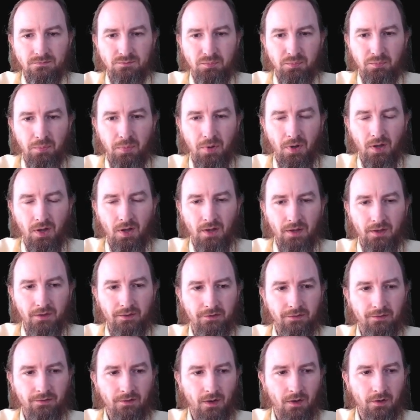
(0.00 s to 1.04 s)

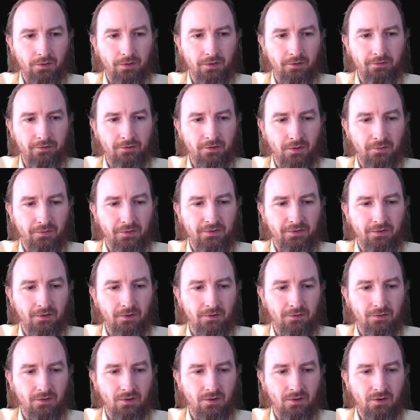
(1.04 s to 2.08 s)
pods or this
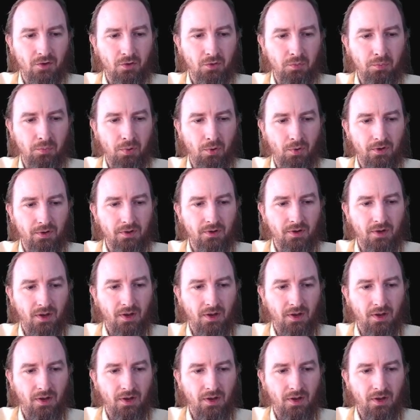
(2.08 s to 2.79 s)
services node port,